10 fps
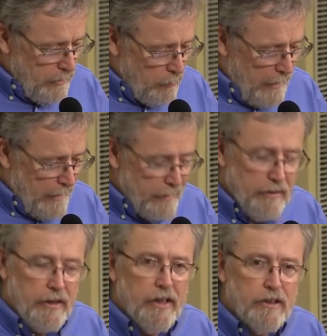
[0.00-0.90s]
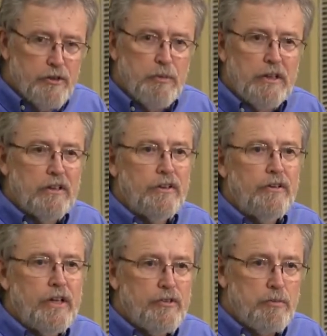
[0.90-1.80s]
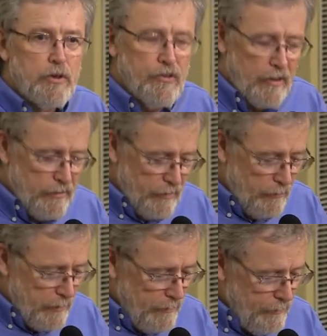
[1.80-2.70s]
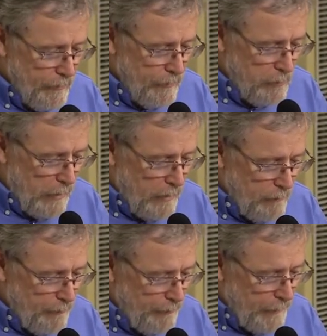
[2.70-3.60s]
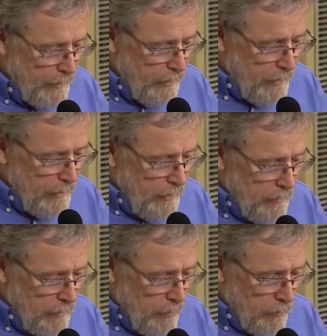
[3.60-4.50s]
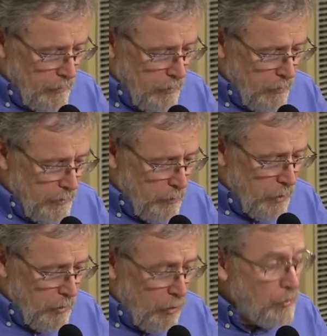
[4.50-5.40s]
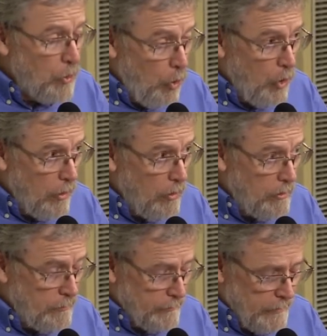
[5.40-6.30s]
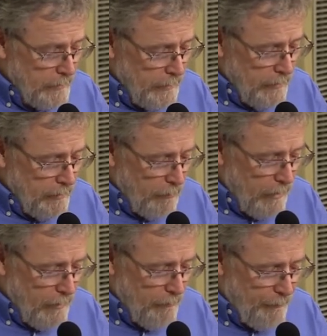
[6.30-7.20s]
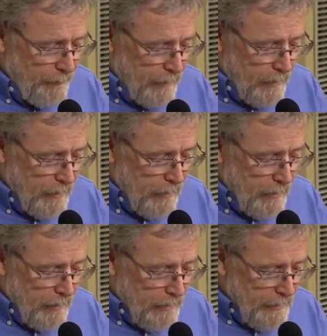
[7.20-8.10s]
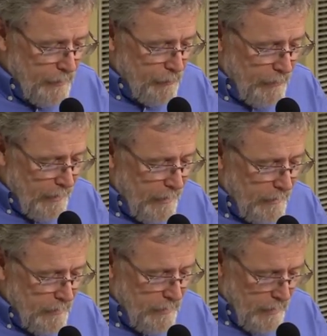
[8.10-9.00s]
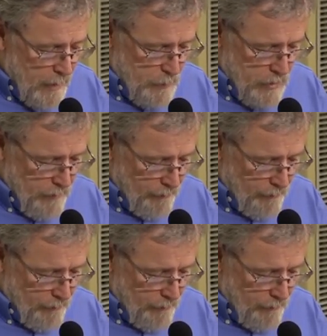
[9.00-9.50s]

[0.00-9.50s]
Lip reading: Iran, and let's be clear, that's precisely what this is about, going to war over oil in Iran, is not an option.